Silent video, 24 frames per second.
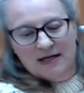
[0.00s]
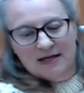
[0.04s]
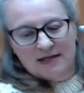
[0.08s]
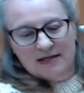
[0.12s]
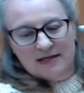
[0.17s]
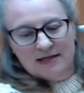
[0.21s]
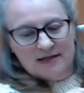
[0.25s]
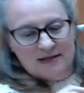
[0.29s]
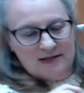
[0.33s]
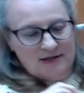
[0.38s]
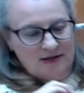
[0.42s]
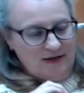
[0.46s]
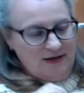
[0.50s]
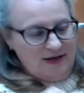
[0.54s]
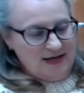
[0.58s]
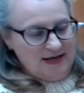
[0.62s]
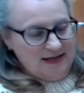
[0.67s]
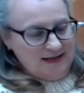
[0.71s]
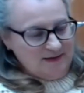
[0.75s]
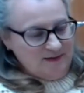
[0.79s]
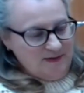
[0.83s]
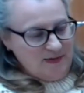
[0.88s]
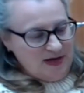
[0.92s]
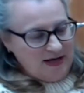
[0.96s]
So
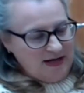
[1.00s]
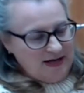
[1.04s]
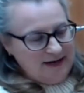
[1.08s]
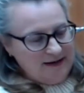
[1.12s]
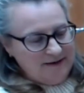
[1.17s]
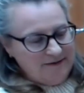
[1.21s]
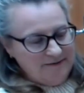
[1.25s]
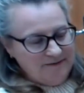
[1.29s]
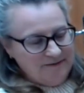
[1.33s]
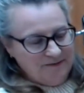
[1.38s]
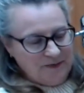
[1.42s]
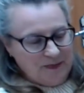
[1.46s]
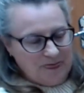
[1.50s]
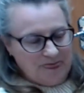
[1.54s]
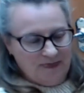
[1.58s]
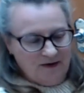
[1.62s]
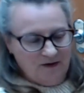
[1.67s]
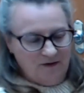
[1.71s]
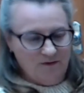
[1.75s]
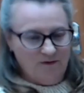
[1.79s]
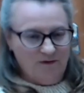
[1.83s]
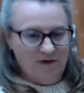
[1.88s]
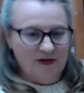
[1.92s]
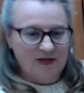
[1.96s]
there's my
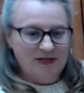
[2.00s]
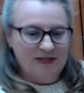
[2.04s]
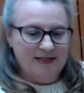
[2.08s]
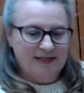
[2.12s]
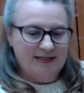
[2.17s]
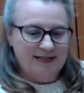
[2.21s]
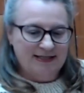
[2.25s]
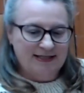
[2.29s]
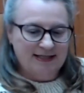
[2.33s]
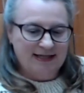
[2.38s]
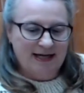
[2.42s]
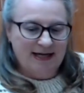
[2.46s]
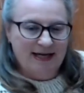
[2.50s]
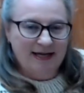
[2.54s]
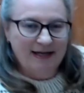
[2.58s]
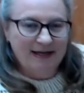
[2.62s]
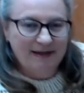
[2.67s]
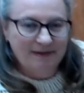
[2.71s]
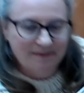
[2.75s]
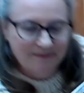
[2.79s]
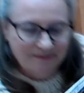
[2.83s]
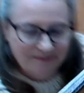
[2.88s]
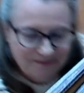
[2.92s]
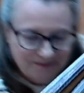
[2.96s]
first
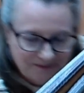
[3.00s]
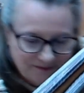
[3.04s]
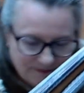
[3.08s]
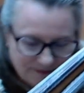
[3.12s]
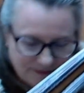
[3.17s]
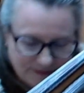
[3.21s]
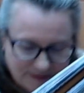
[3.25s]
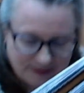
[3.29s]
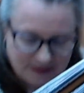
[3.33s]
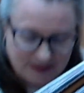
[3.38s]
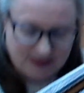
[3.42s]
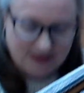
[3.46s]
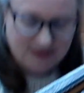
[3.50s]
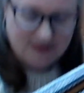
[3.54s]
skein. I'll